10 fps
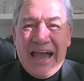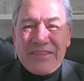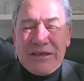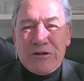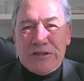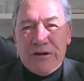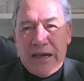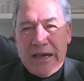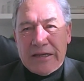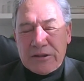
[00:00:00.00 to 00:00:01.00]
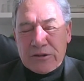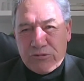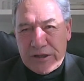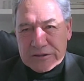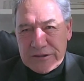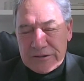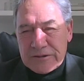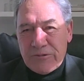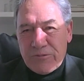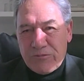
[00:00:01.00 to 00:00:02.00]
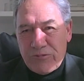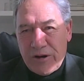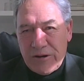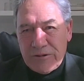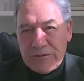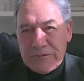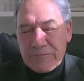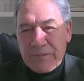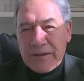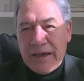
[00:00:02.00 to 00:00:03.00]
And then when you add crescent, road,